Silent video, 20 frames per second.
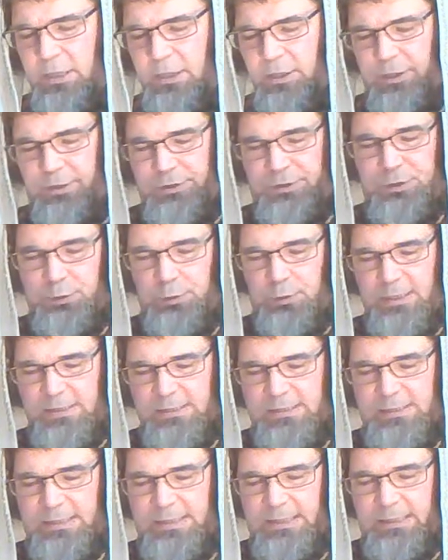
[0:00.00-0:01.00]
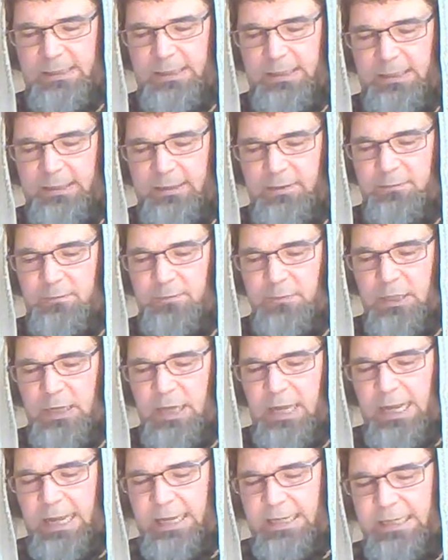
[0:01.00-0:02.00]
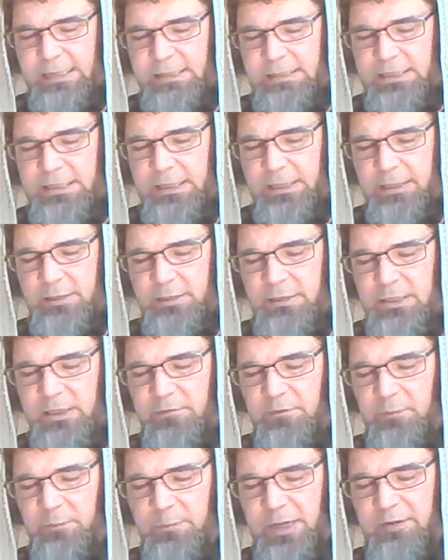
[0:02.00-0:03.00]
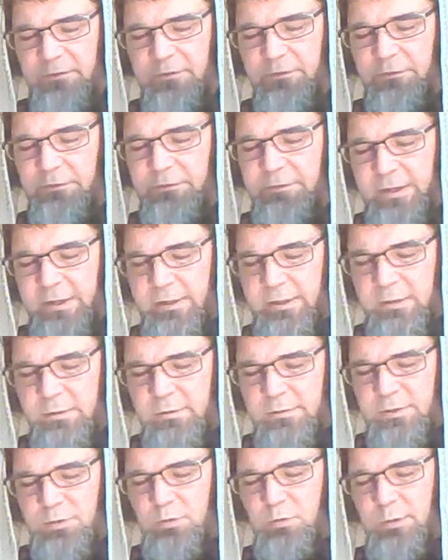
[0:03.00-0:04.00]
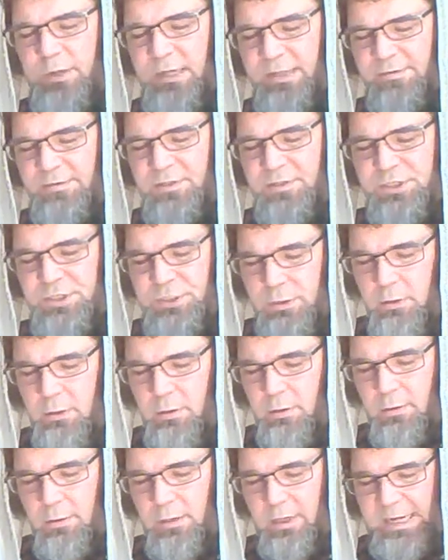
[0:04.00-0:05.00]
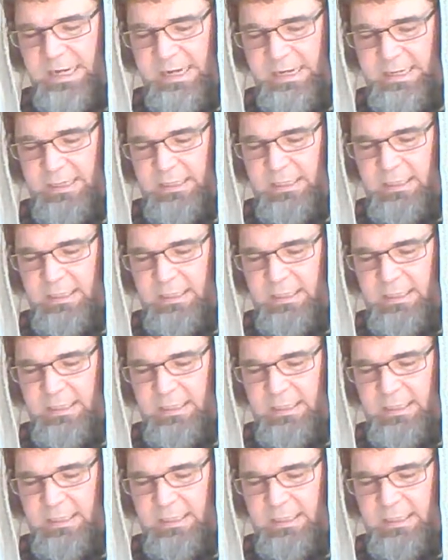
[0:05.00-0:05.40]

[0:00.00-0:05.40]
you trust in him and continue to be filled with joy.